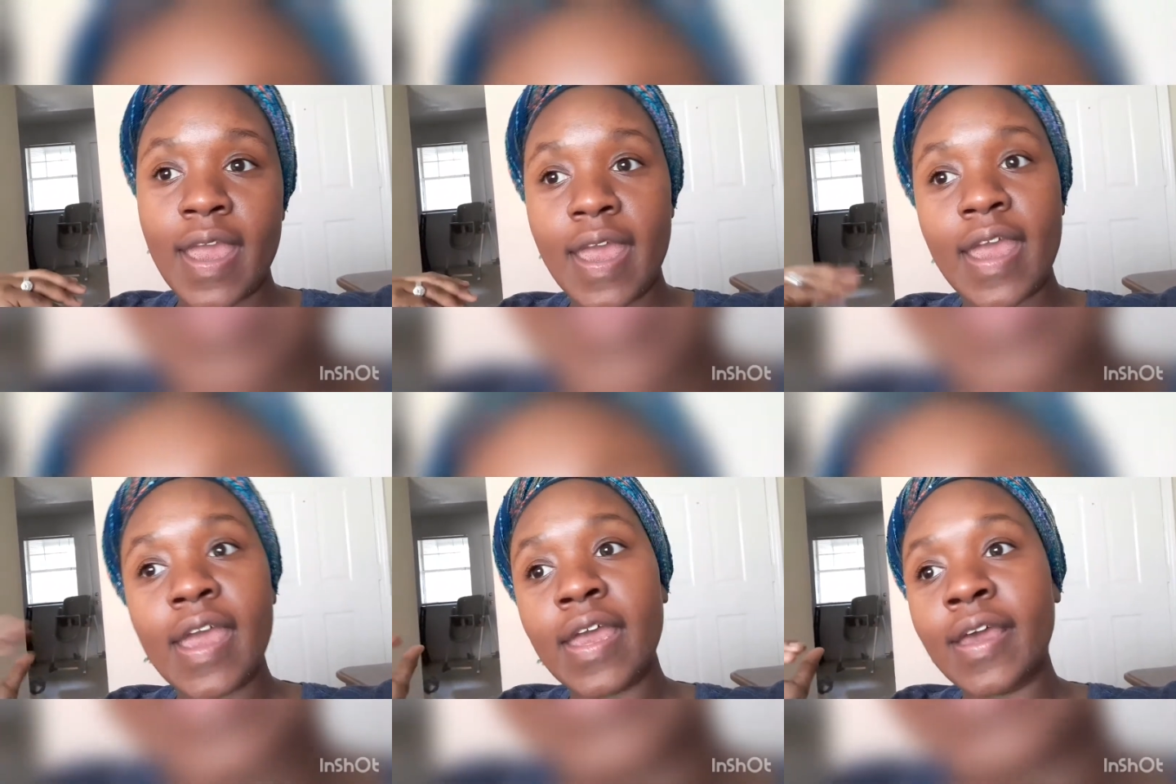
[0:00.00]

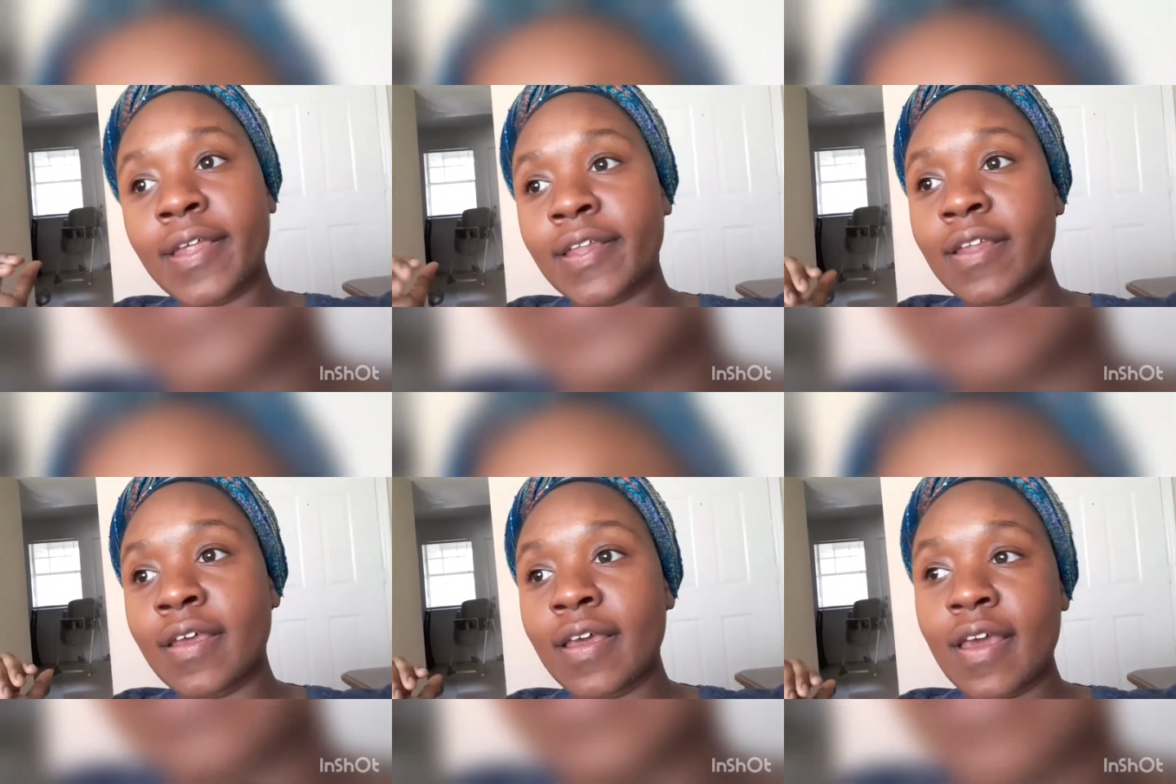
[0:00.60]

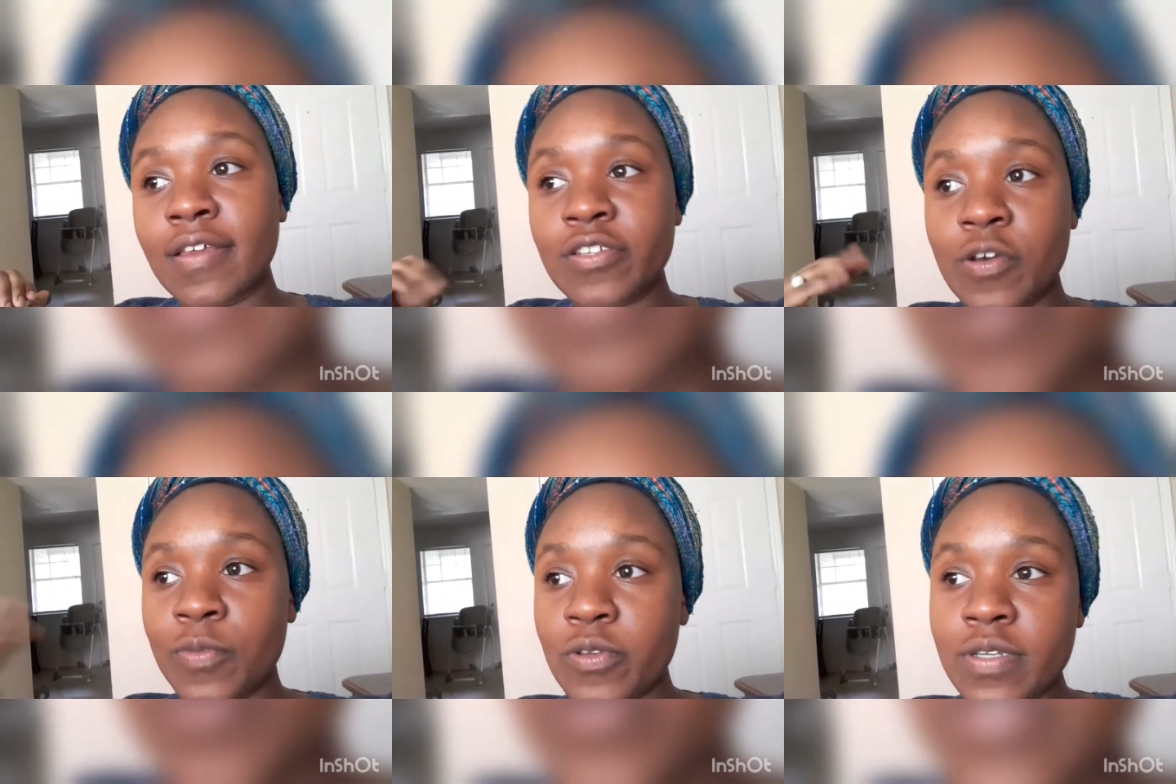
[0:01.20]
And so I'm
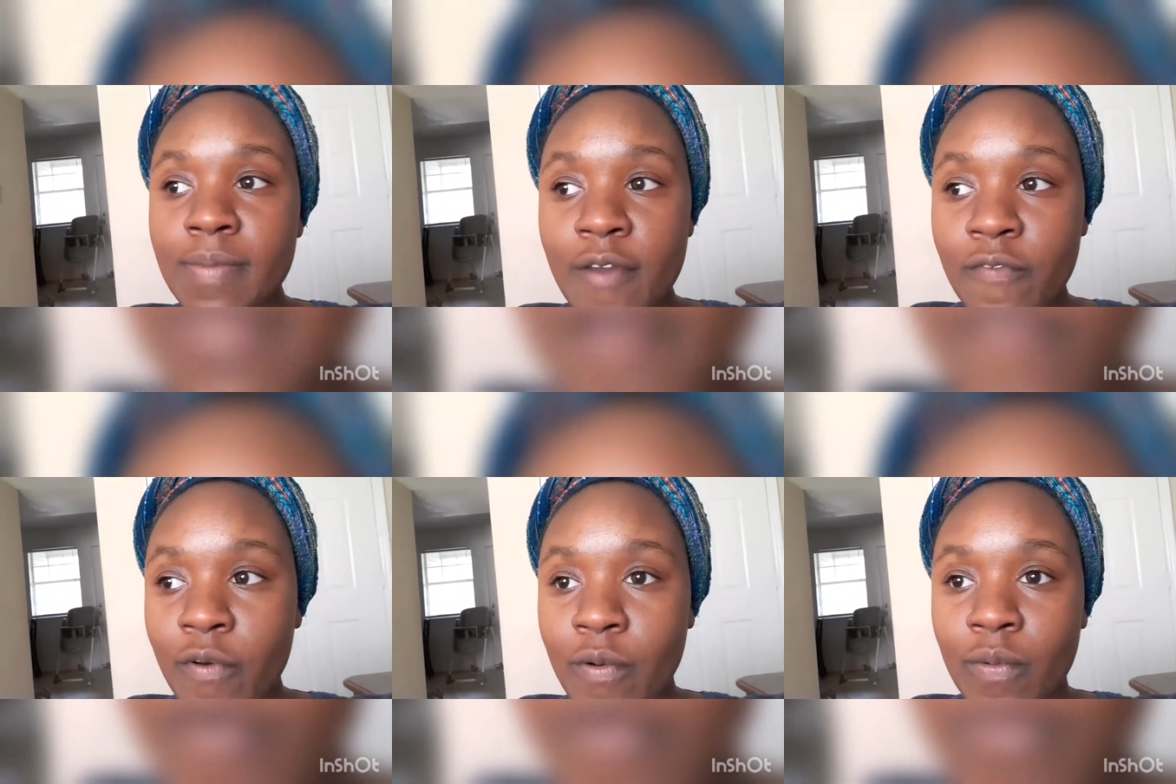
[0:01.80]
using my
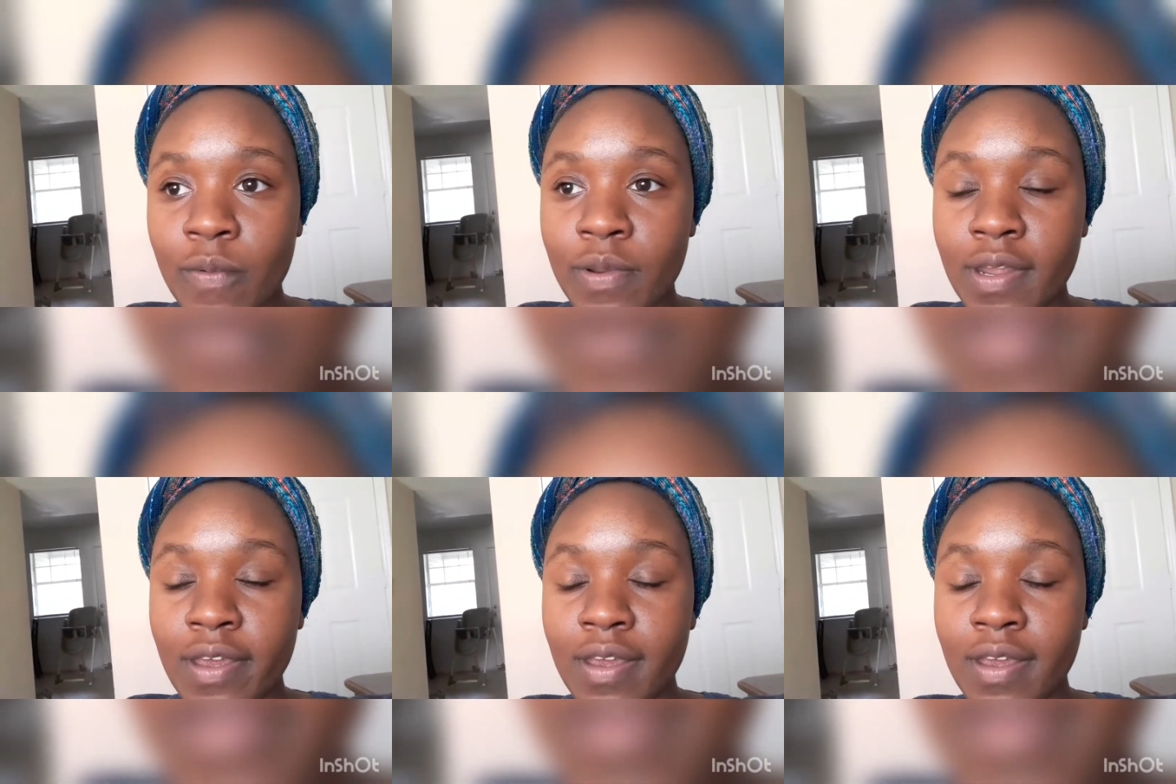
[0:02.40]
phone.